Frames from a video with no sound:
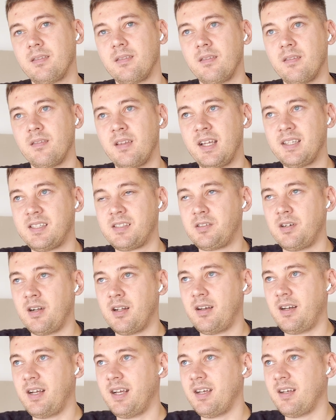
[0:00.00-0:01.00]
that's
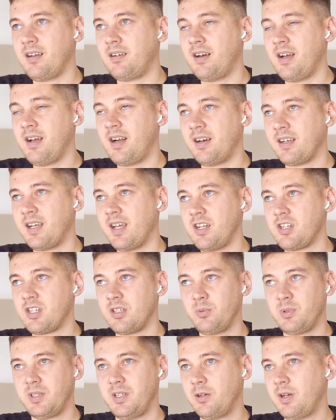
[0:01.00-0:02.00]
really a rare
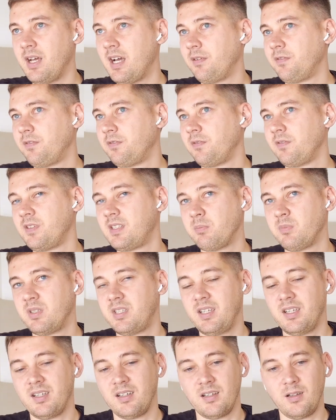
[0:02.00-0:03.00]
occasion when you have
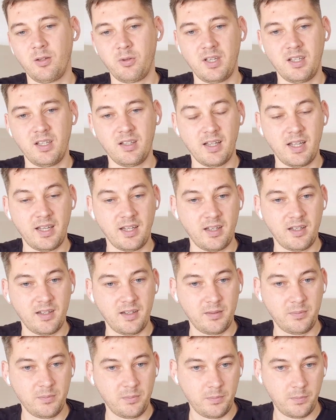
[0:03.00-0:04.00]
something looking like
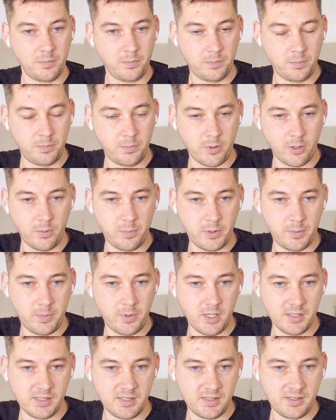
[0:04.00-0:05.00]
a proper
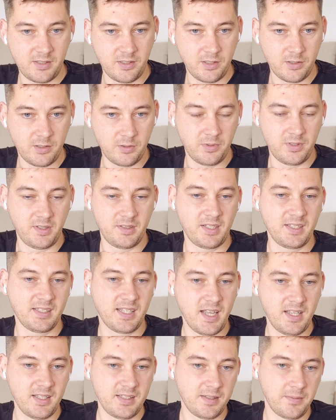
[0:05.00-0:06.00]
process, you know, in this
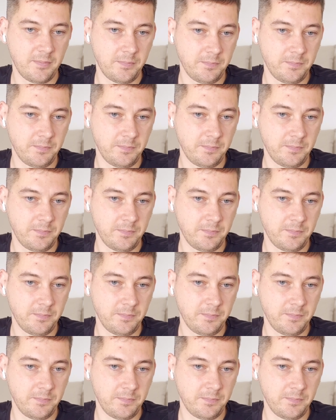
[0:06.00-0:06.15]
case.